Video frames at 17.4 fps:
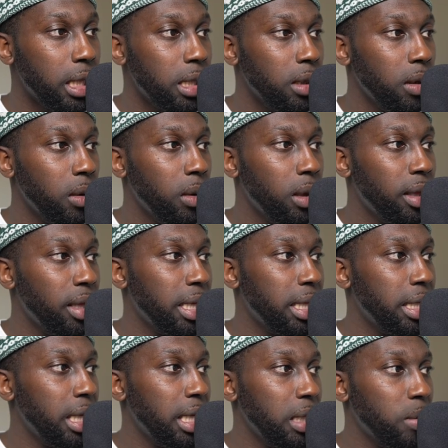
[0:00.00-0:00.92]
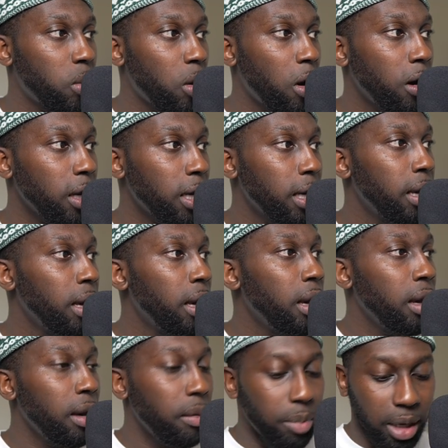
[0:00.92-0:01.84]
So this is wrong.
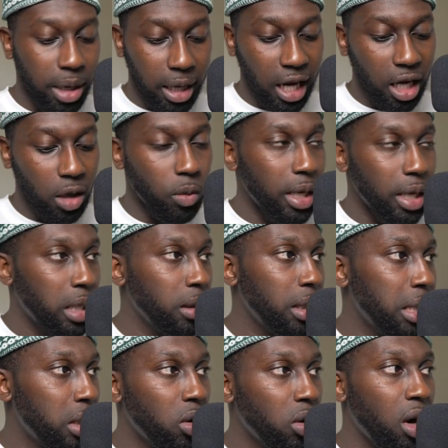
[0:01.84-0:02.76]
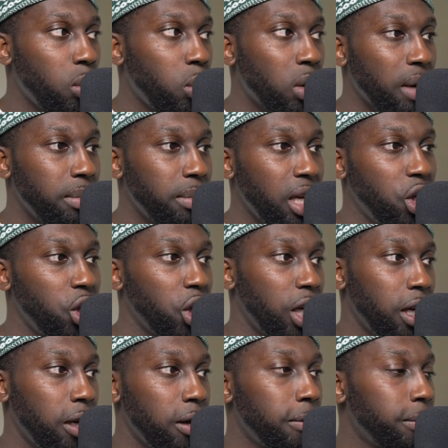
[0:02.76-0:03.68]
But anyway, so this is not what I'm teaching
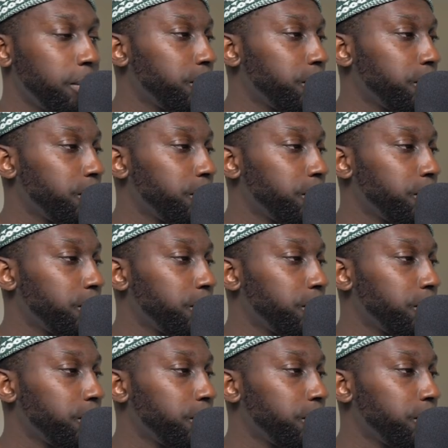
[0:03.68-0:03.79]
here.